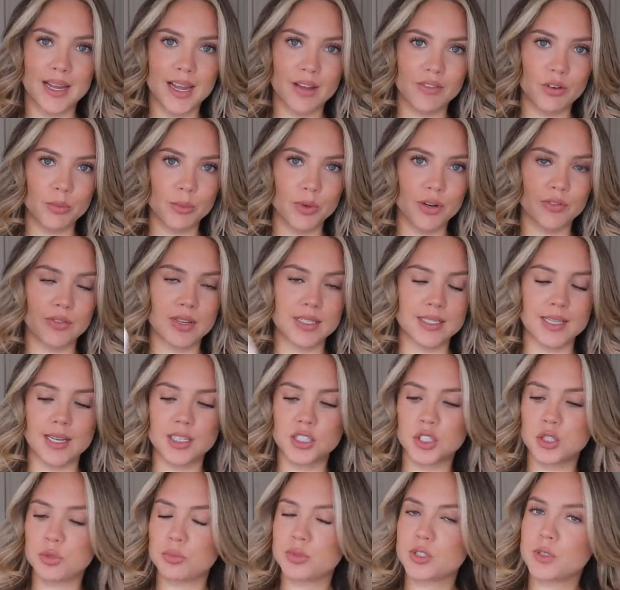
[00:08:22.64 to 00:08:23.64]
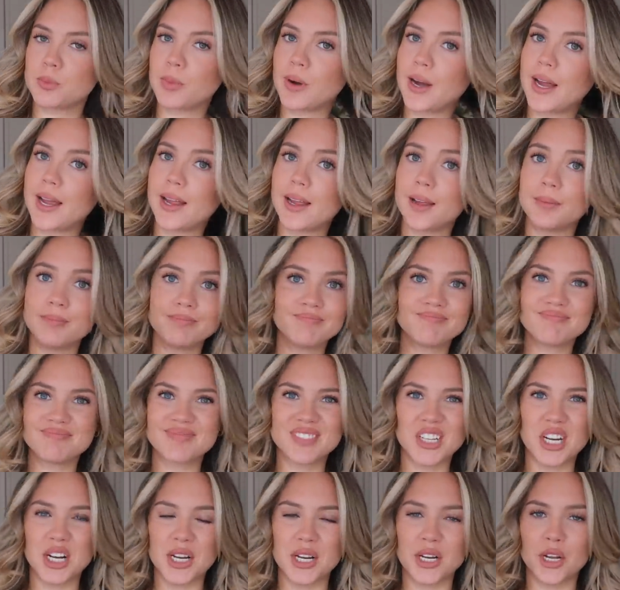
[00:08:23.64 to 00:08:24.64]
Kevin Murphy Session Spray.
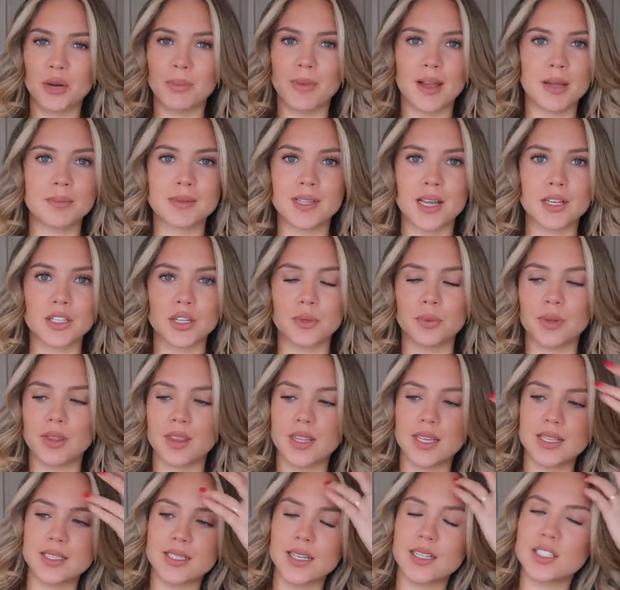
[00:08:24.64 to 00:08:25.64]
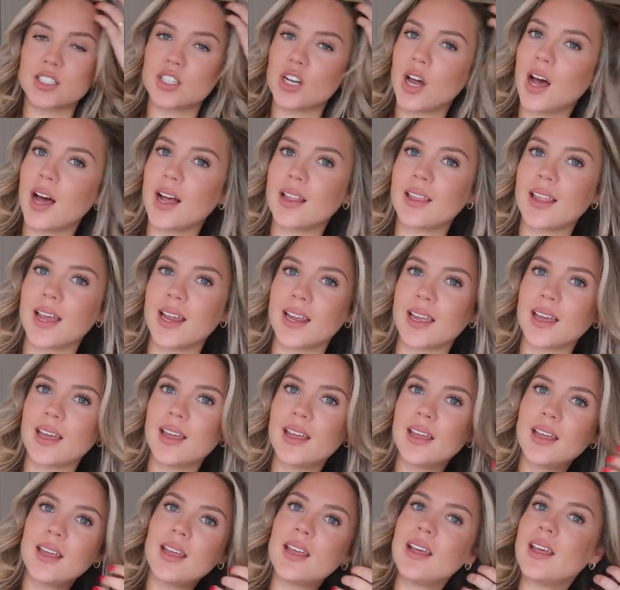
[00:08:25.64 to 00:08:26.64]
You already know my obsession with this. It's not like
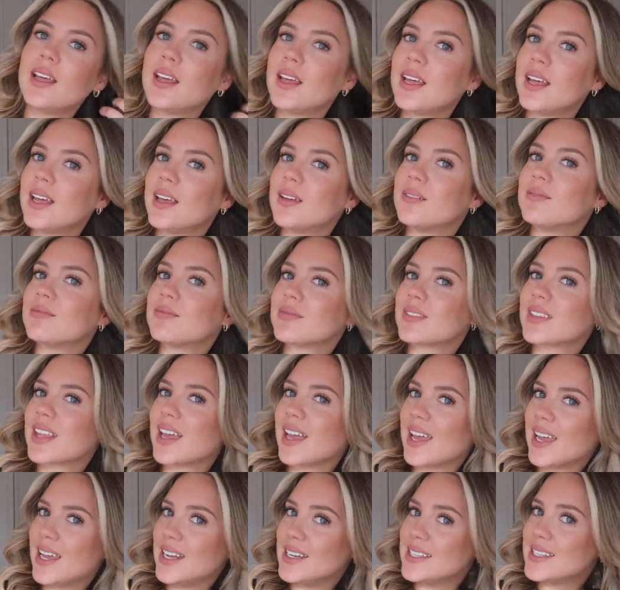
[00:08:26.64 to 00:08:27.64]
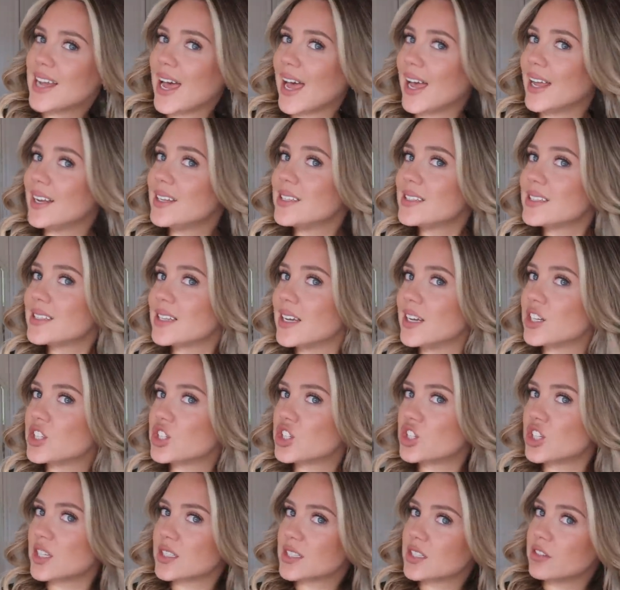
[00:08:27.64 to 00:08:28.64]
intense.
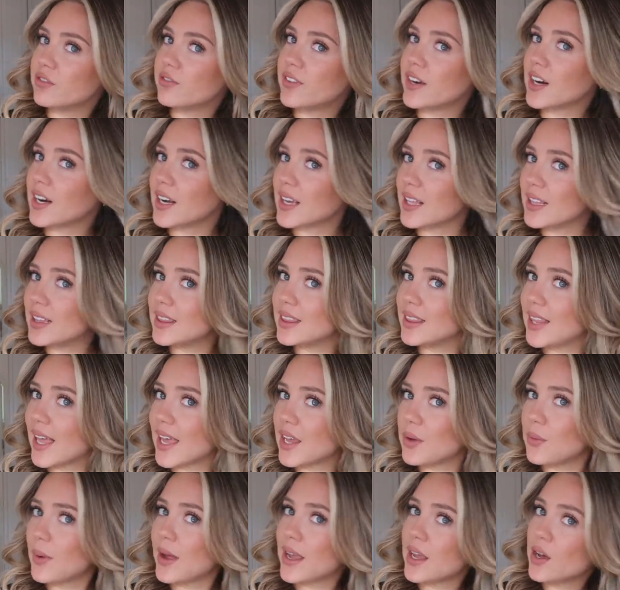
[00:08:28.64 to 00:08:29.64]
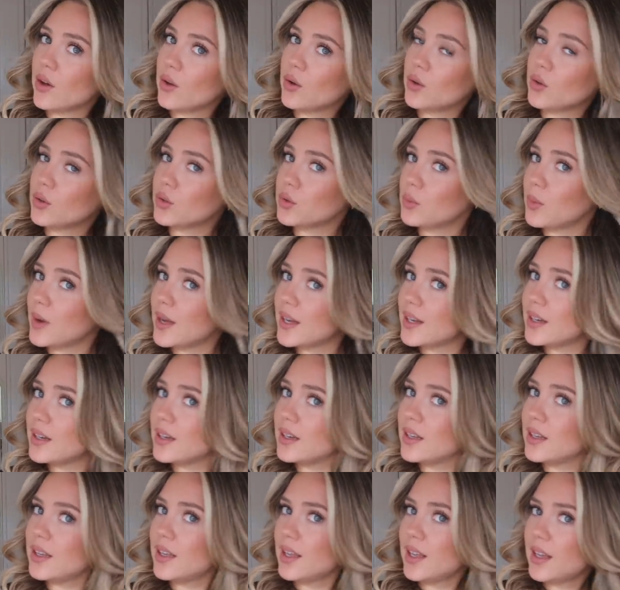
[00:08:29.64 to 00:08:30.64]
It's just a very lightweight hold
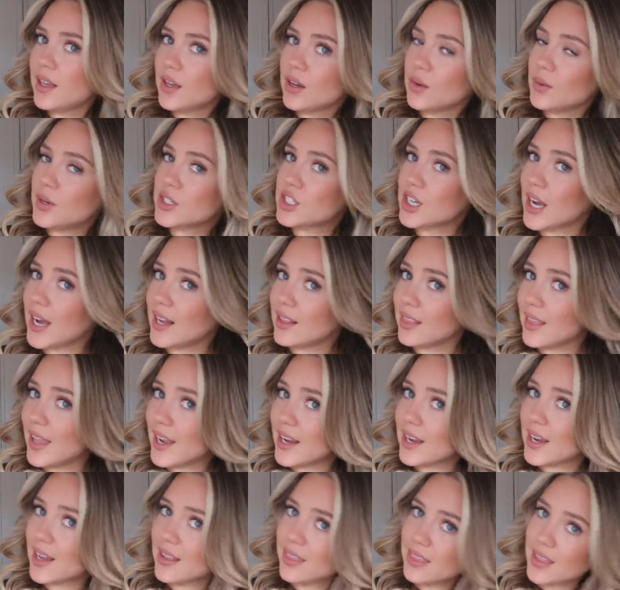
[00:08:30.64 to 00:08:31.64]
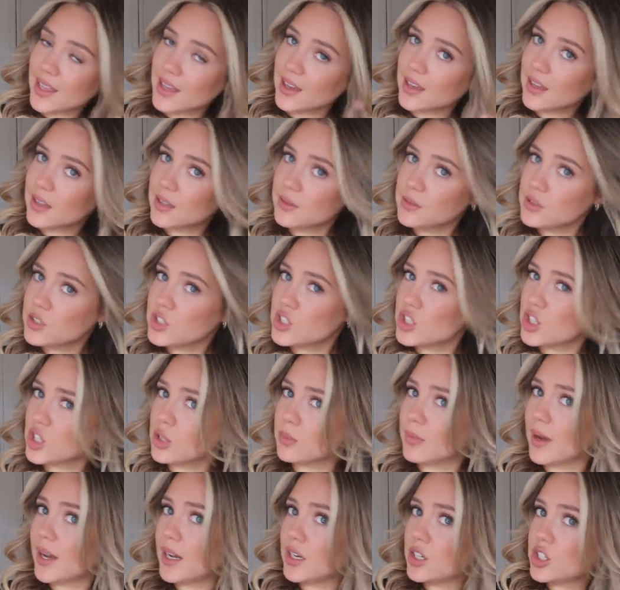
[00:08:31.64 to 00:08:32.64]
one, which I like. I think
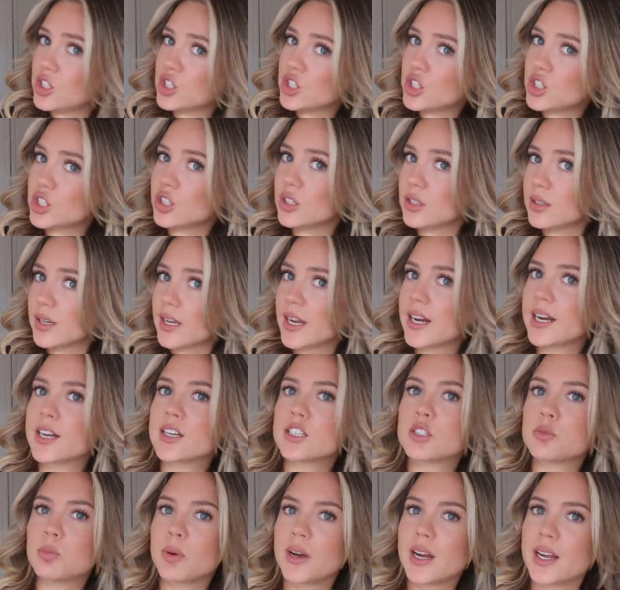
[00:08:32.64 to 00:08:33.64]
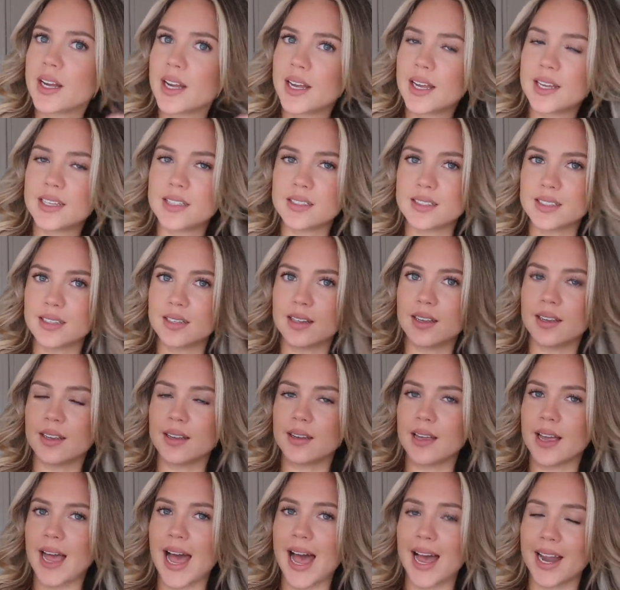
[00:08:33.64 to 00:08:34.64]
too much hairspray is
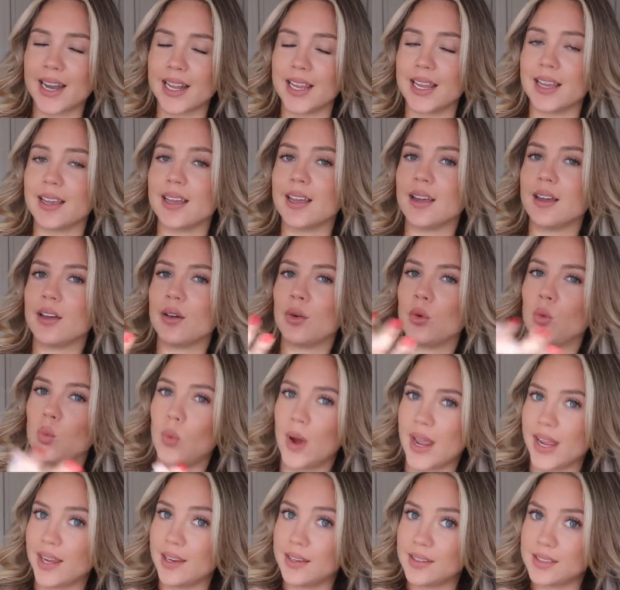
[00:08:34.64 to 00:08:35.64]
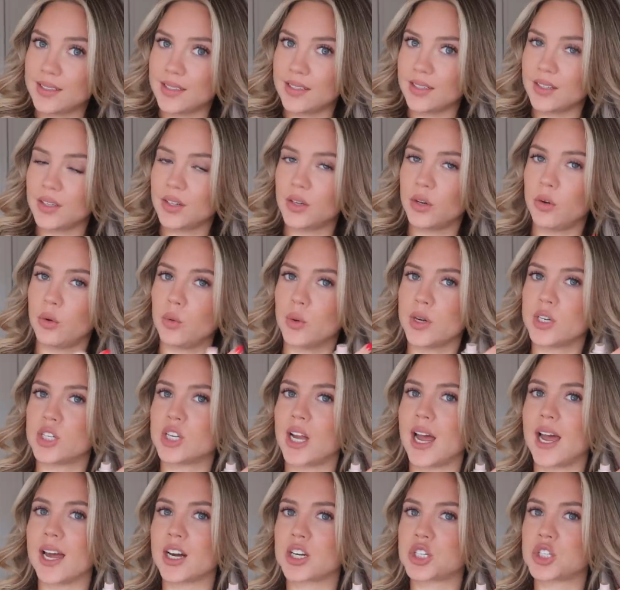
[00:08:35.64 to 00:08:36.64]
adding weight, which
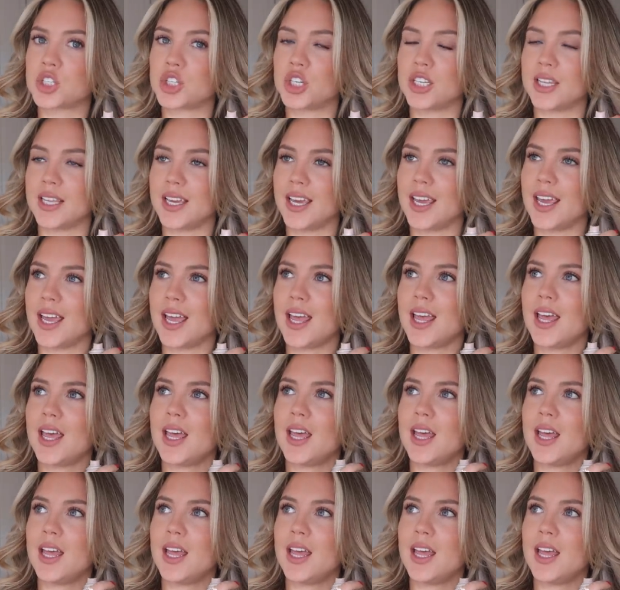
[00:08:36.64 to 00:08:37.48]
actually